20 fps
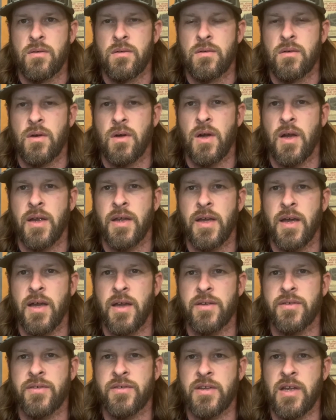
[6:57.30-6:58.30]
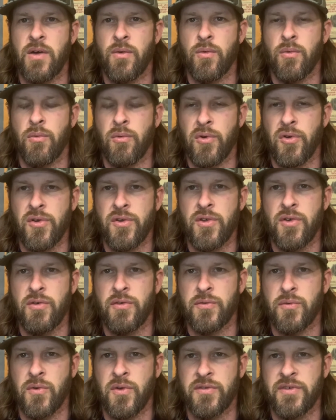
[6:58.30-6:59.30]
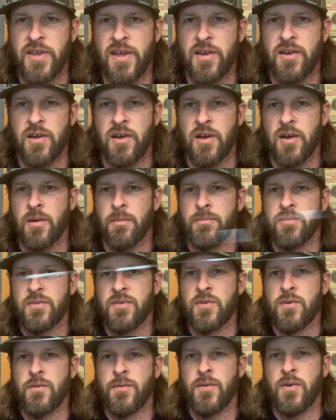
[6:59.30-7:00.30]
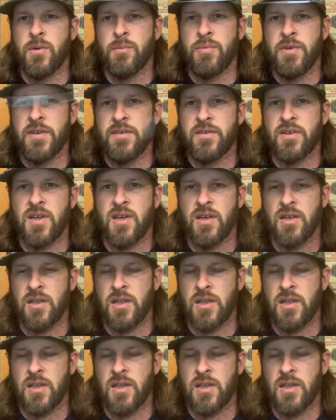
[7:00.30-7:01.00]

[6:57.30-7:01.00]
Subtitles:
All right, guys, now what we're going to do is we're going to take our 2 foot piece of cut